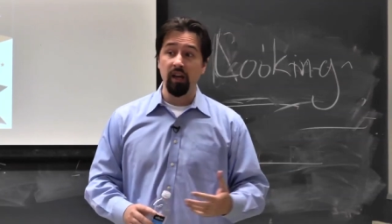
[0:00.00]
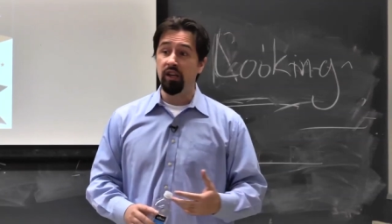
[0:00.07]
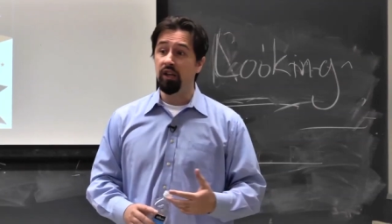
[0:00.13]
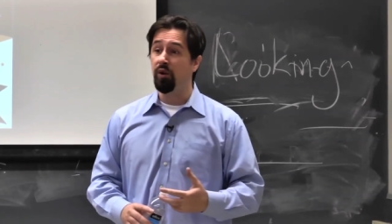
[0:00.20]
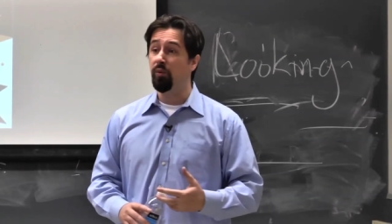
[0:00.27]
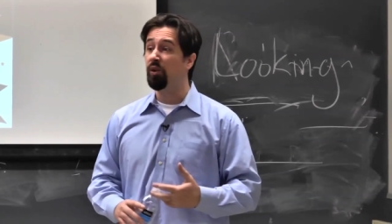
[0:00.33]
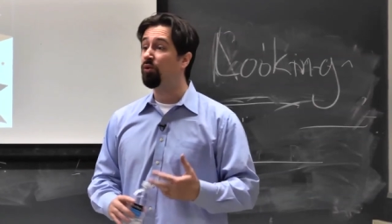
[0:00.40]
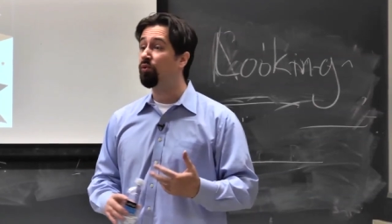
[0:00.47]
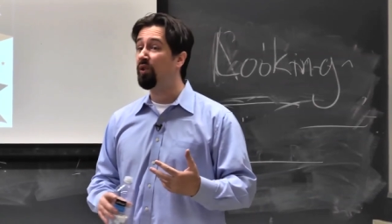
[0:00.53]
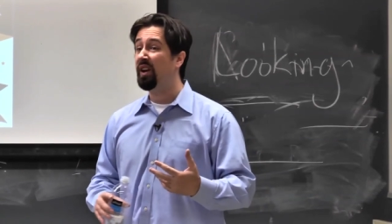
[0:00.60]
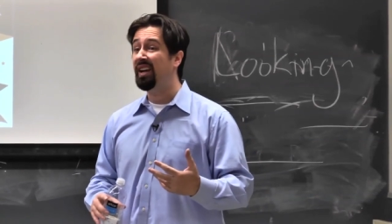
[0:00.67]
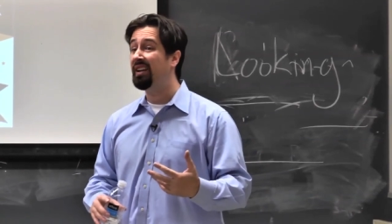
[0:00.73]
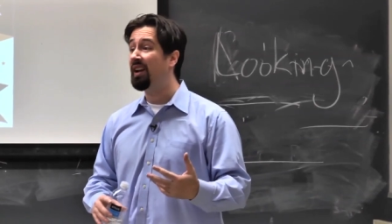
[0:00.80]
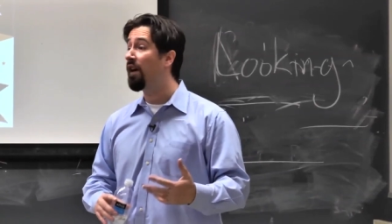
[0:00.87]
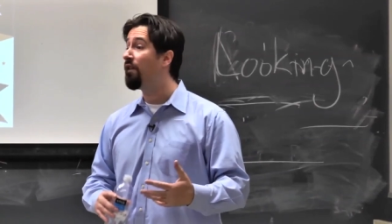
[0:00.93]
you will
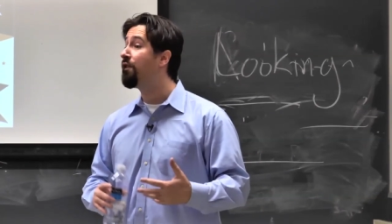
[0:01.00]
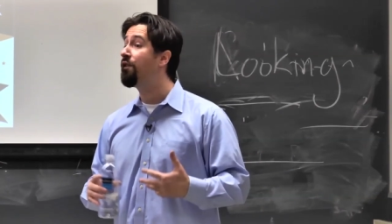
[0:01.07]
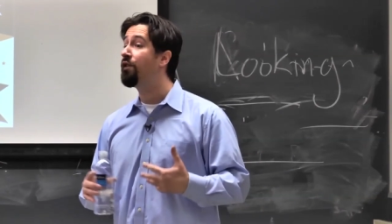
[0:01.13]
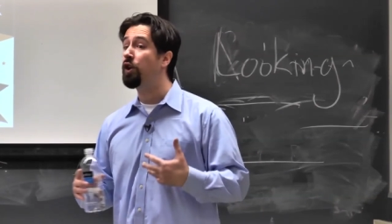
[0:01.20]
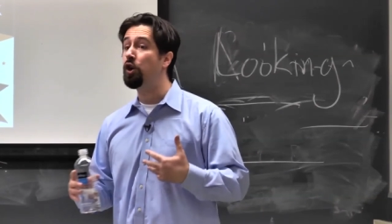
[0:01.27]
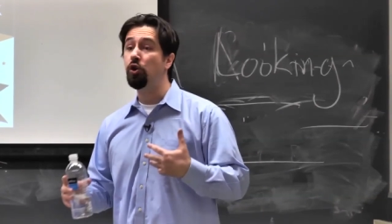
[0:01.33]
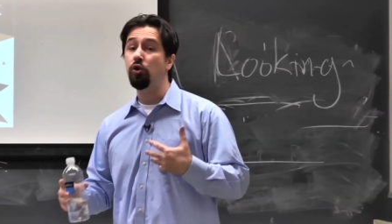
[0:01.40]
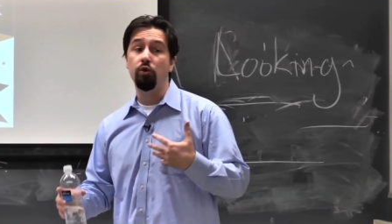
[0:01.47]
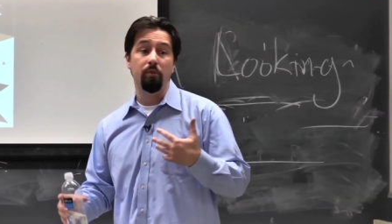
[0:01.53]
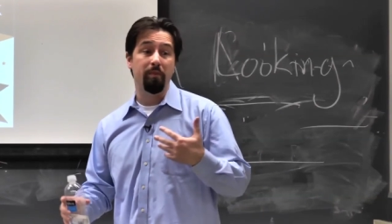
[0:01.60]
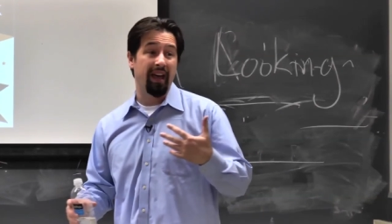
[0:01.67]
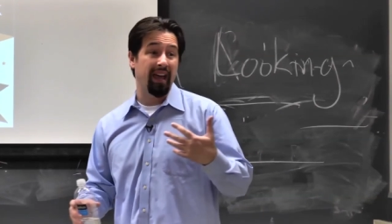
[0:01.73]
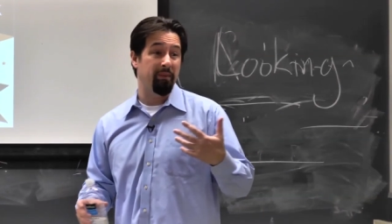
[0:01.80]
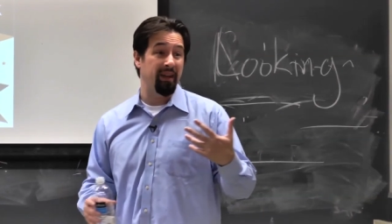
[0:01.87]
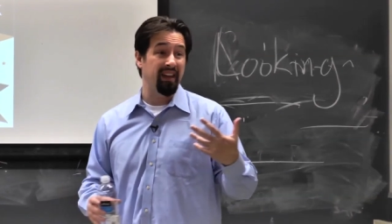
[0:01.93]
read a few,
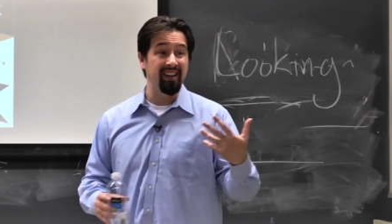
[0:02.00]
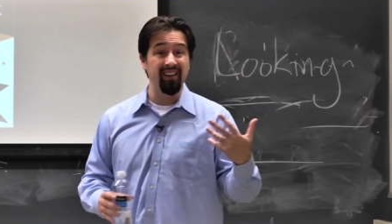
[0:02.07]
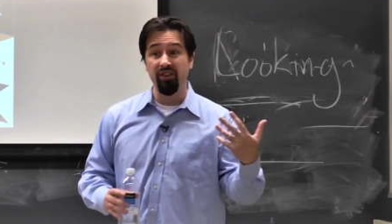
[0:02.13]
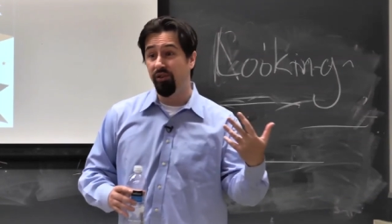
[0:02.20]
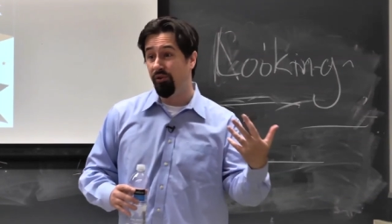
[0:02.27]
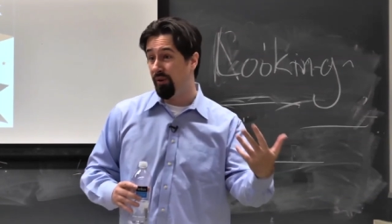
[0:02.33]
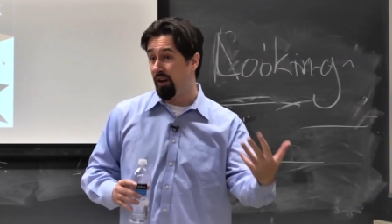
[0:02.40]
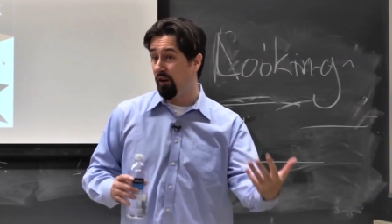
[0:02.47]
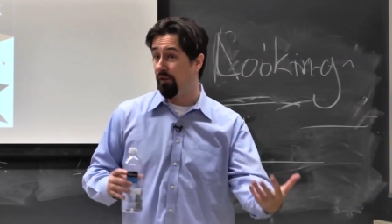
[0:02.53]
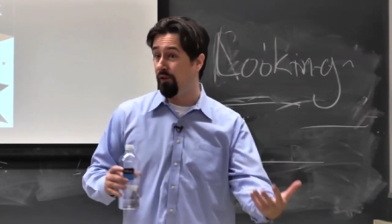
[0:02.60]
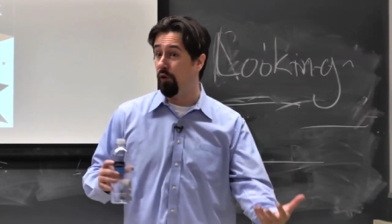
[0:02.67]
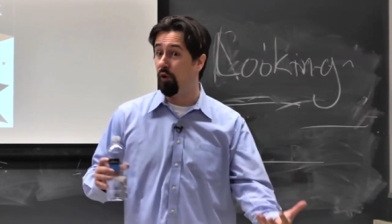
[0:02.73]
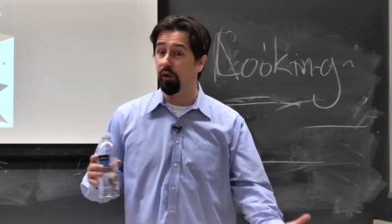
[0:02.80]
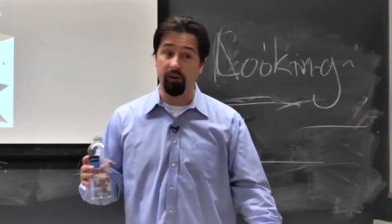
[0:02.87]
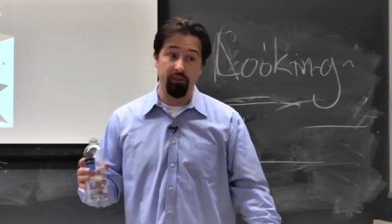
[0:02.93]
maybe three or
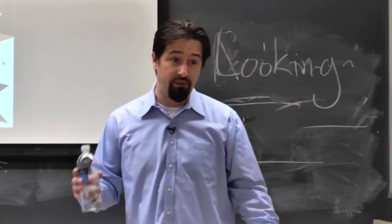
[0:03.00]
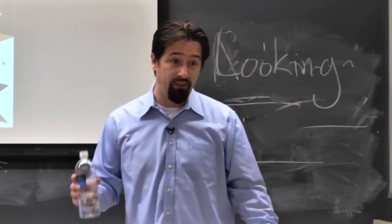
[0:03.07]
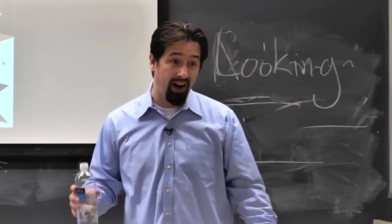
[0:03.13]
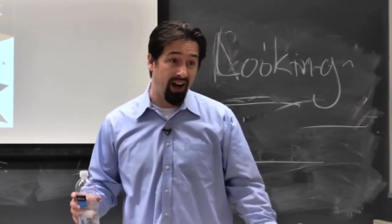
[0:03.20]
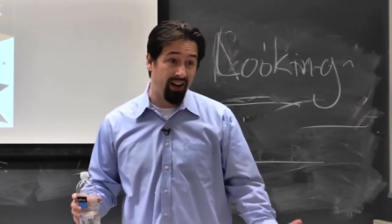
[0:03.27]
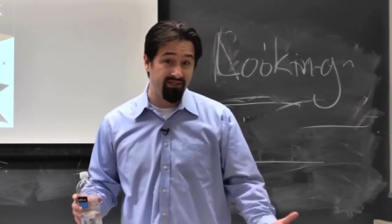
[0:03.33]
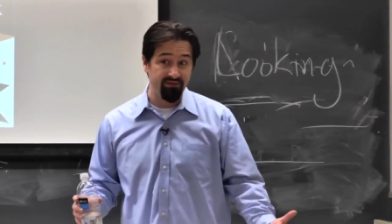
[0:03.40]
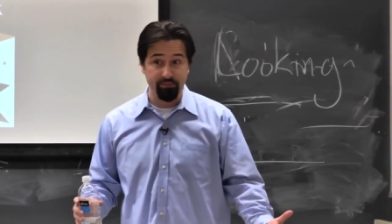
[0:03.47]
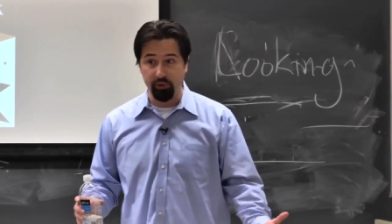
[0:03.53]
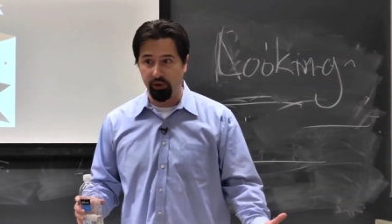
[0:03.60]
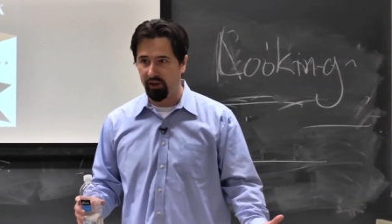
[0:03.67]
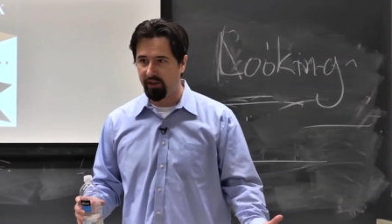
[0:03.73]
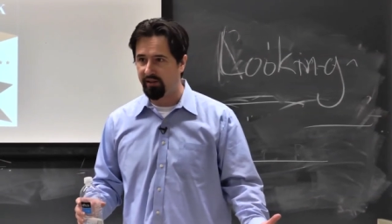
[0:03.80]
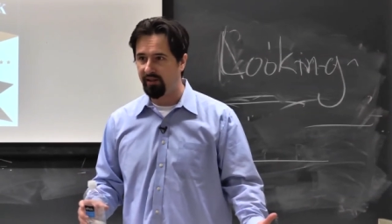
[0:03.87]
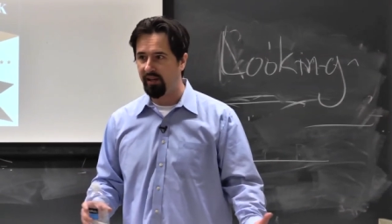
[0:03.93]
four or five
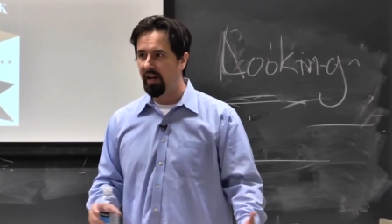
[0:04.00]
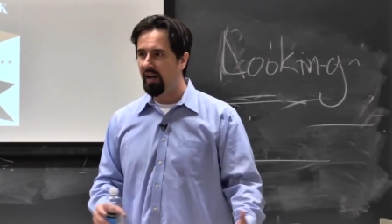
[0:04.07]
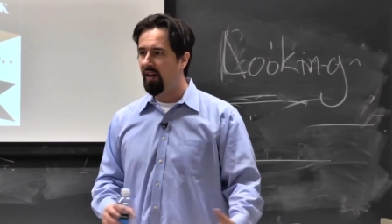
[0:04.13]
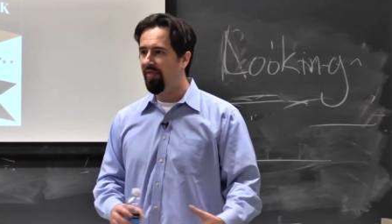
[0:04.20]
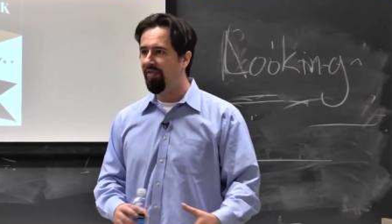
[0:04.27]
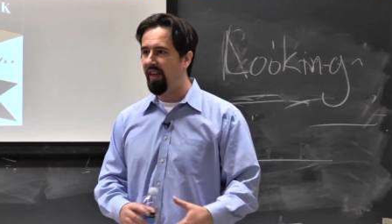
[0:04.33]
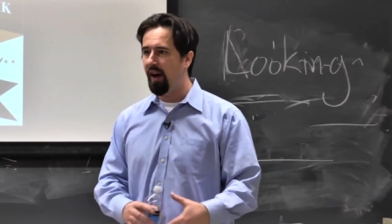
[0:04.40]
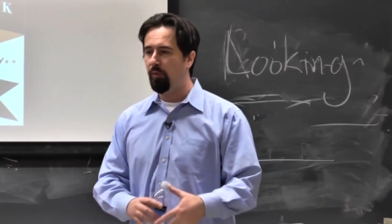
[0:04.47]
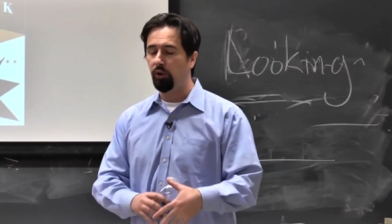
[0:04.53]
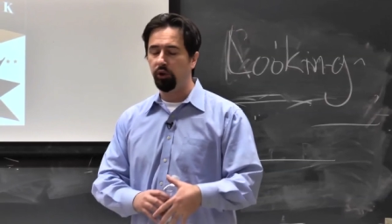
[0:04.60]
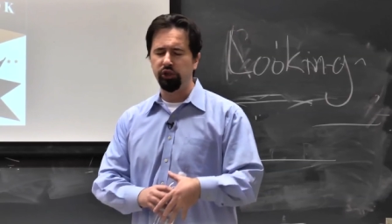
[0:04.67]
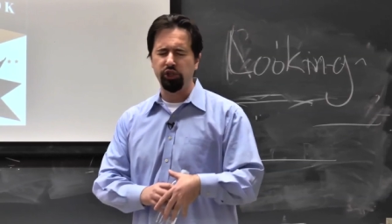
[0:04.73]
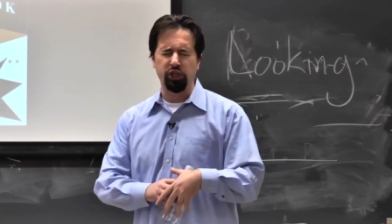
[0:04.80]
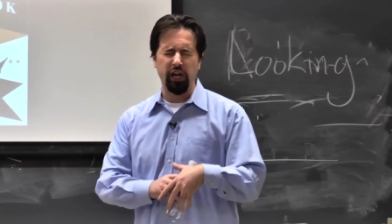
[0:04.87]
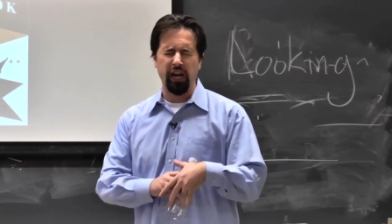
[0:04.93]
books that will
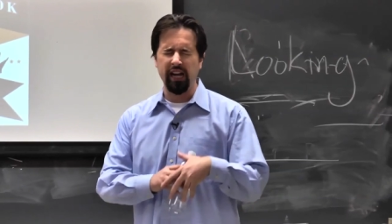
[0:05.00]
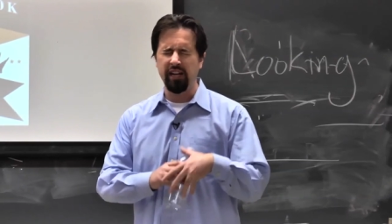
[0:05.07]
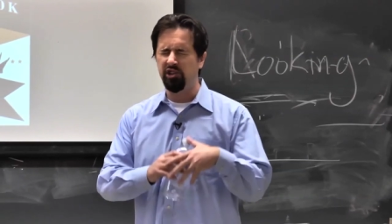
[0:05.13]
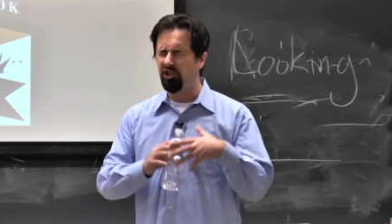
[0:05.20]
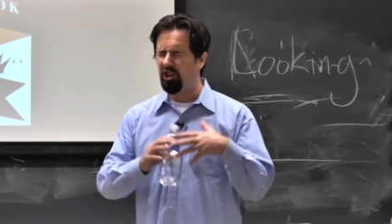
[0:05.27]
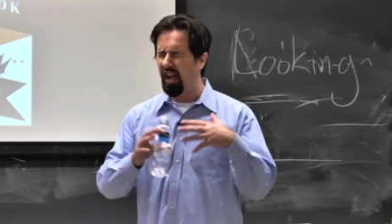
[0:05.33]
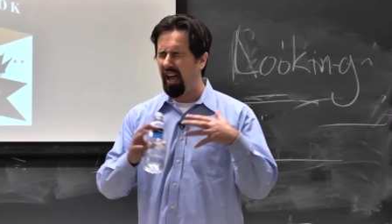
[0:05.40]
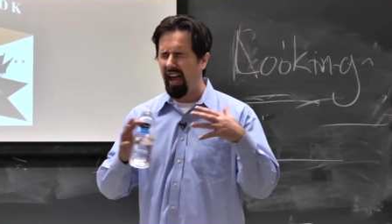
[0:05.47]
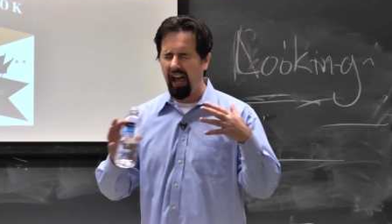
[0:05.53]
change